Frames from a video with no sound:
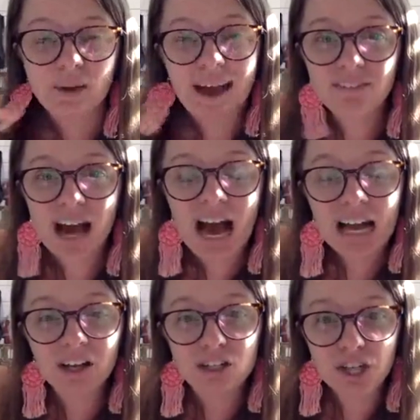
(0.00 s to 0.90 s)
have a
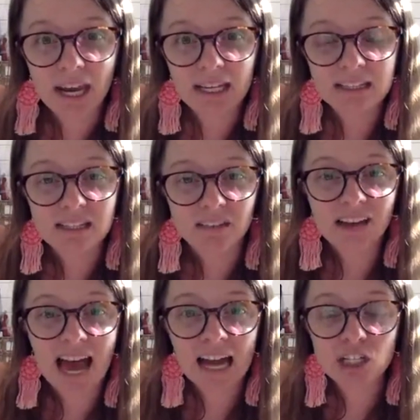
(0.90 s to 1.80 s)
higher chance of
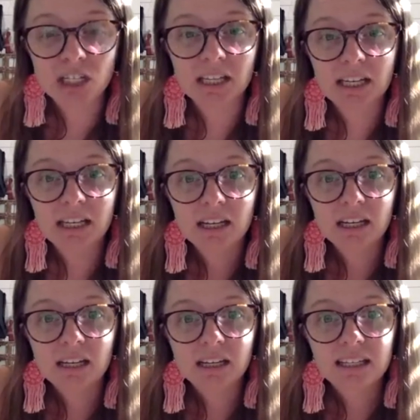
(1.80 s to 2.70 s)
actually
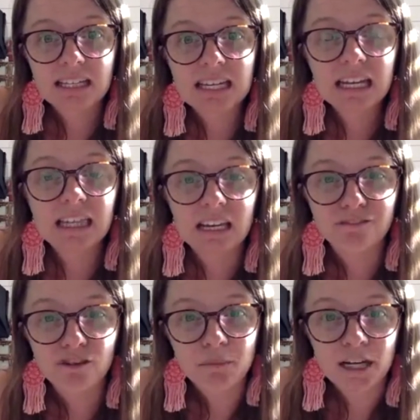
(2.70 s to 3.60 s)
getting the
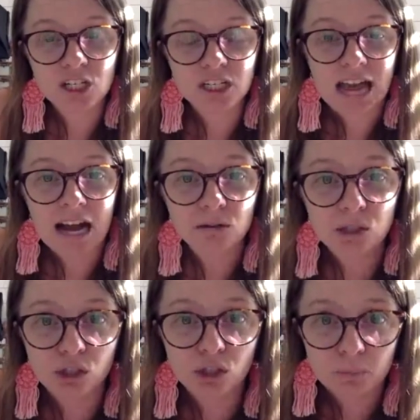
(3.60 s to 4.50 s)
information out
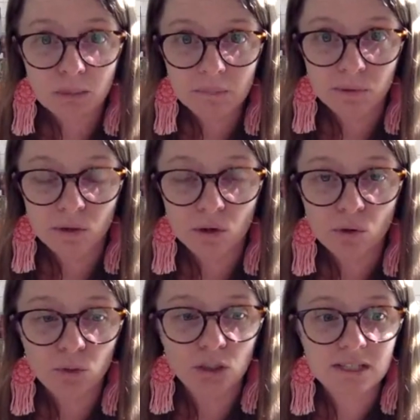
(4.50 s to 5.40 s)
to your people
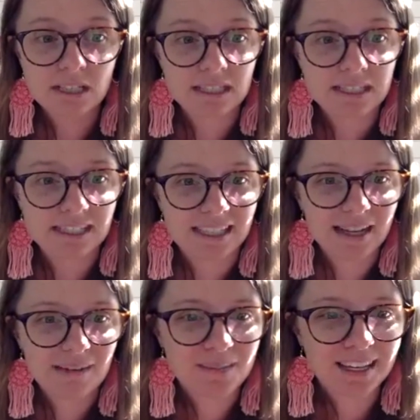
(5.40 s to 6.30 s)
when you send it to
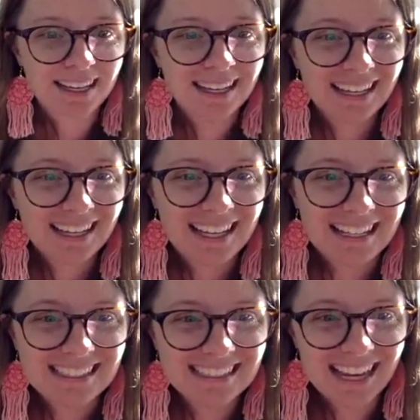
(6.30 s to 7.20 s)
them
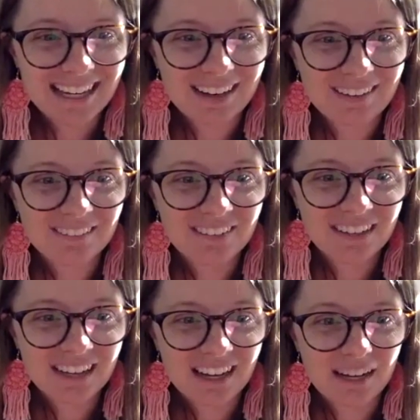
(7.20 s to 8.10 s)
instead of
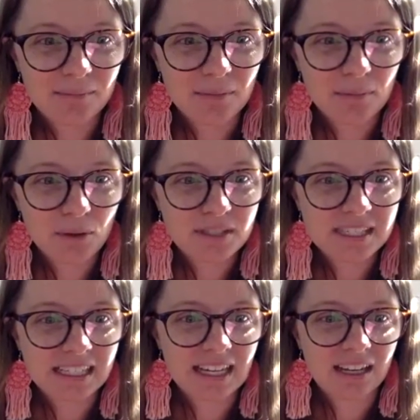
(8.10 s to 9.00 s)

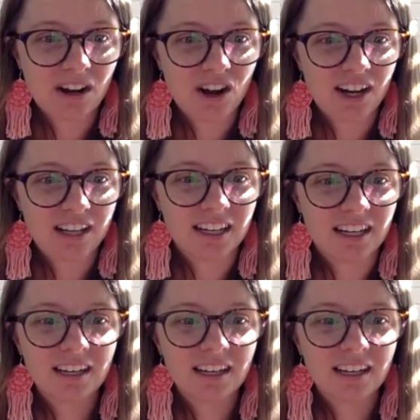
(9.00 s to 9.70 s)
posting it on